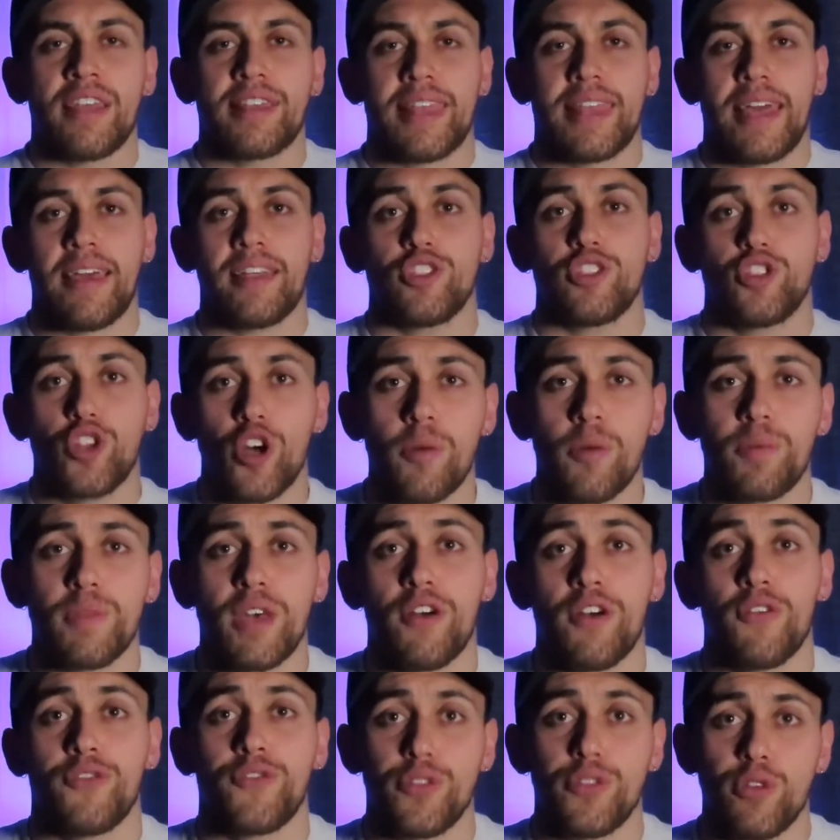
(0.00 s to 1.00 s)
they dropped
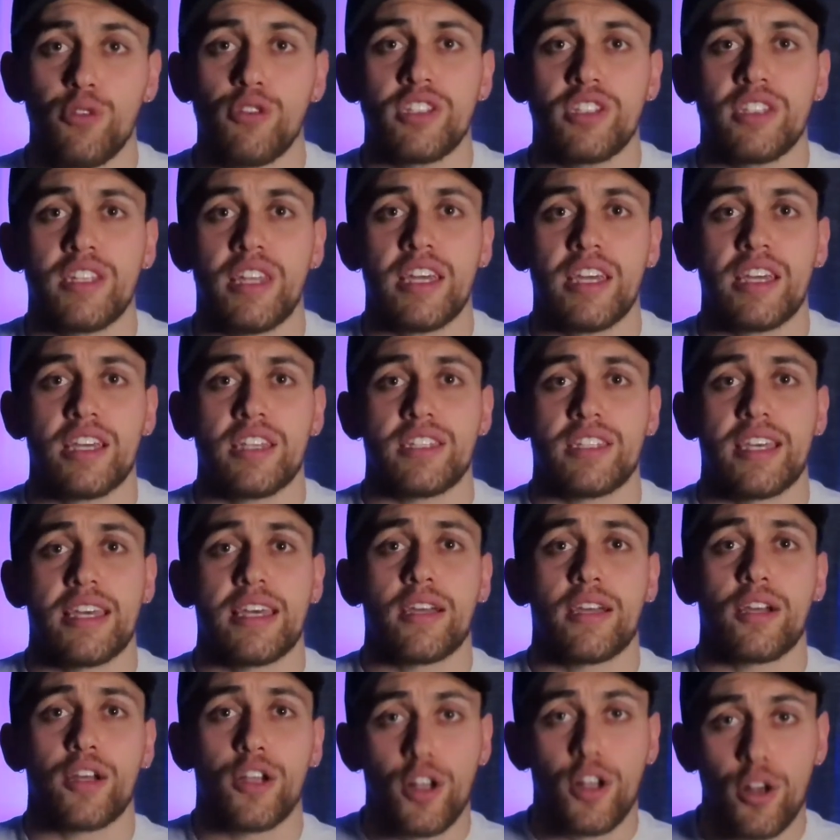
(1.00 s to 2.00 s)
a few sneakers,
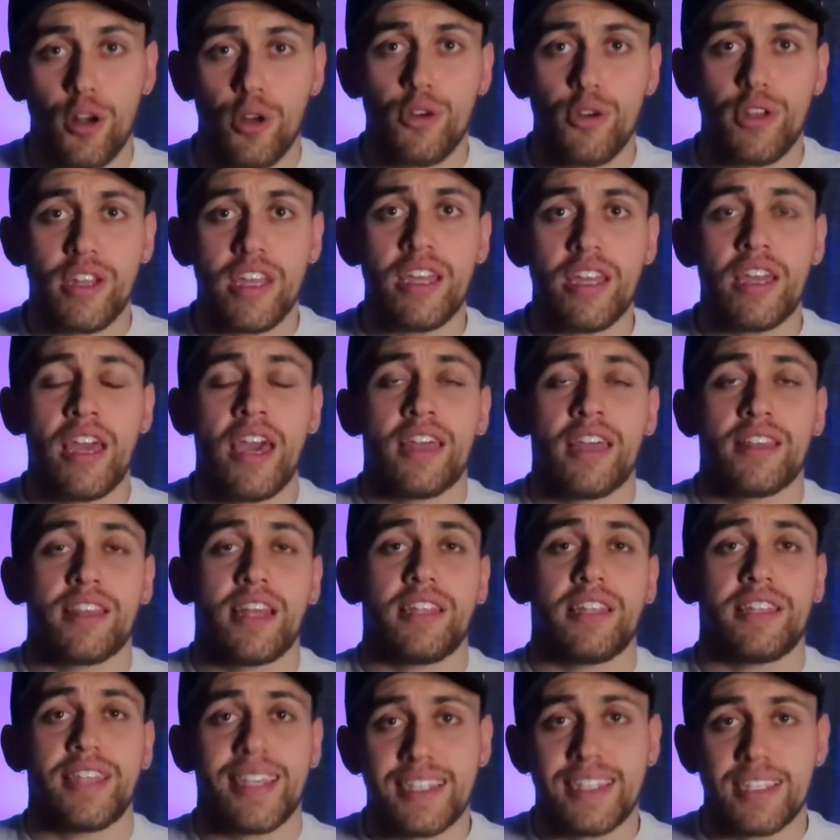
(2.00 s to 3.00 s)
including
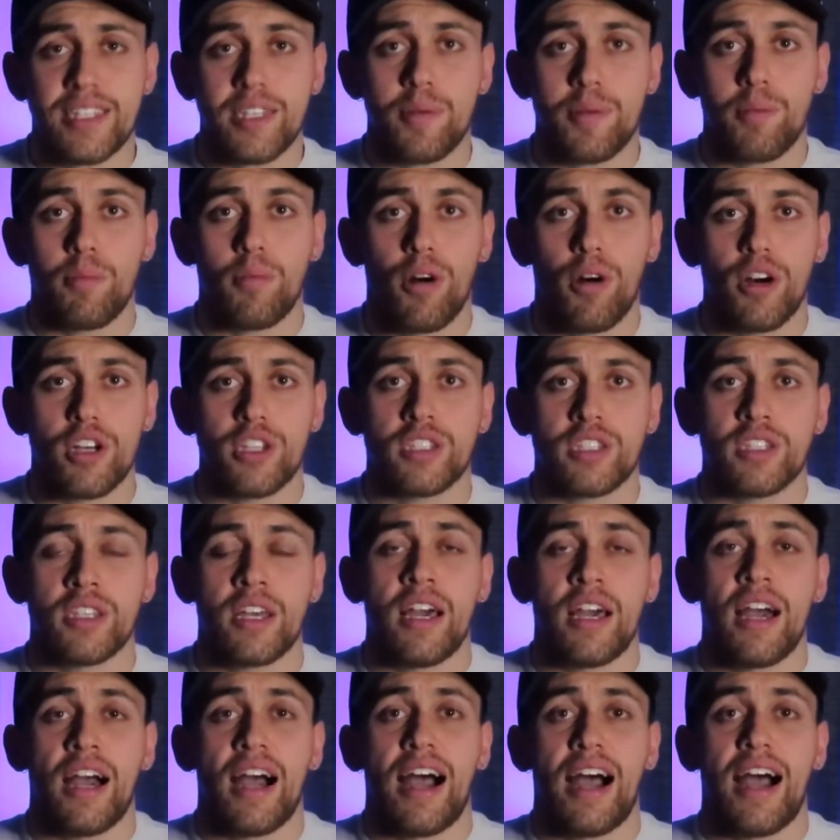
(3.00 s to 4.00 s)
the Desert Moss
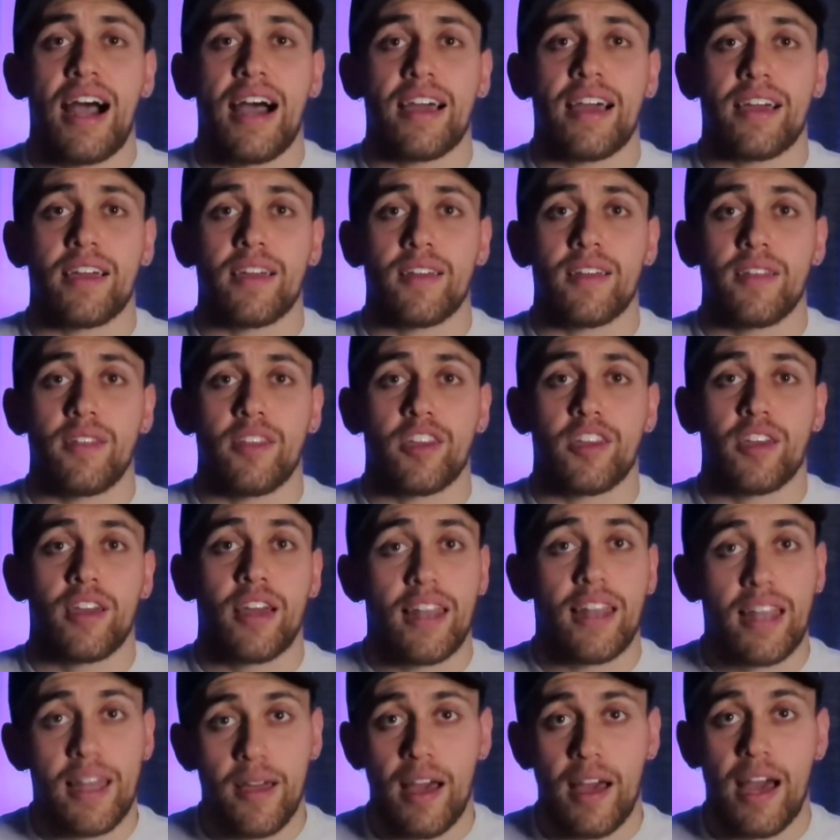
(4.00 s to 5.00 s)

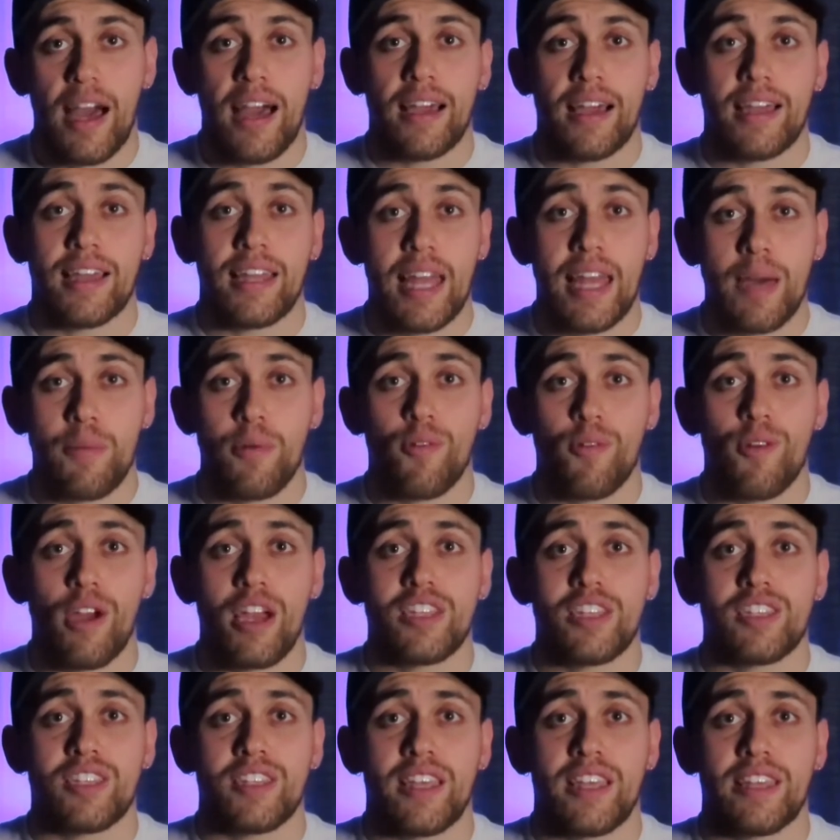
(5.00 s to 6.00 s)

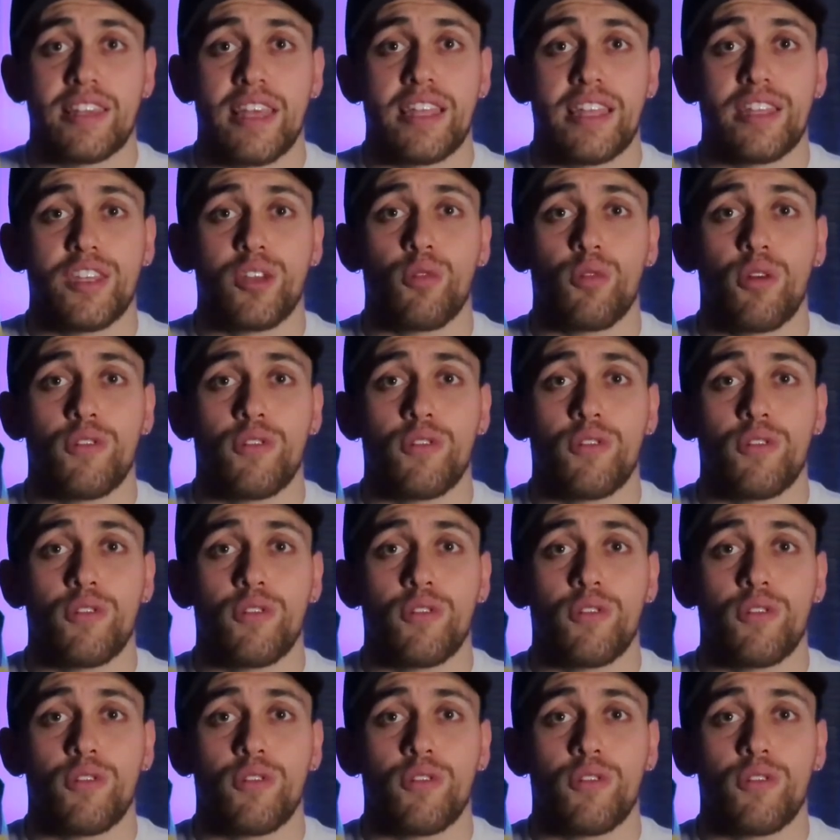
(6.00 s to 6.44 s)
collaboration that they did